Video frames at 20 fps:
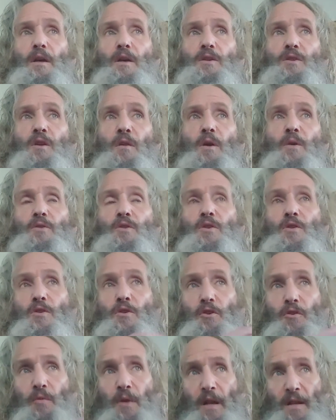So those
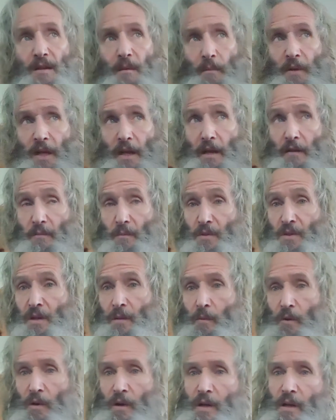nutrients I'm getting from
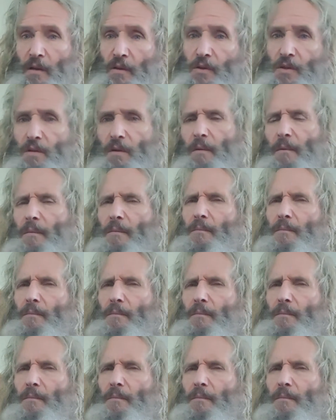somewhere else,